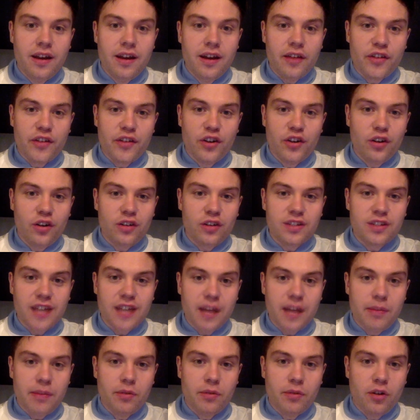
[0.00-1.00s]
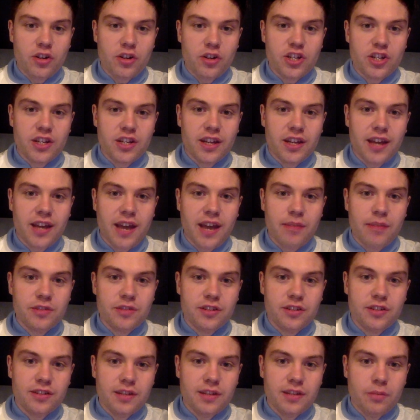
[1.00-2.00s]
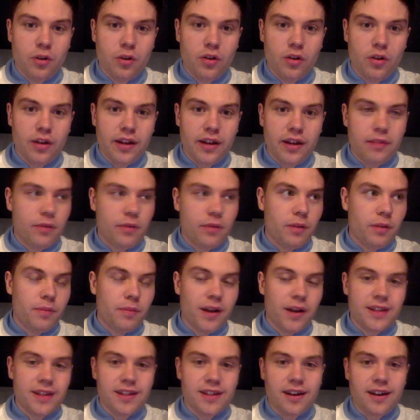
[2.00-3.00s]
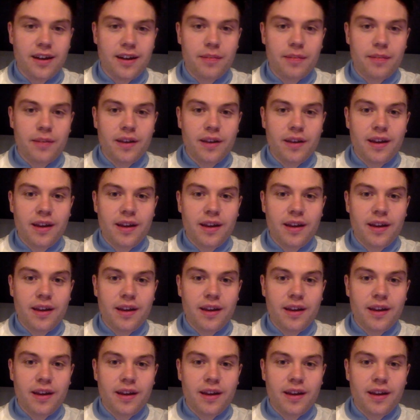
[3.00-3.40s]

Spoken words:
Of course, I'll be watching the game Sunday morning, well, my time,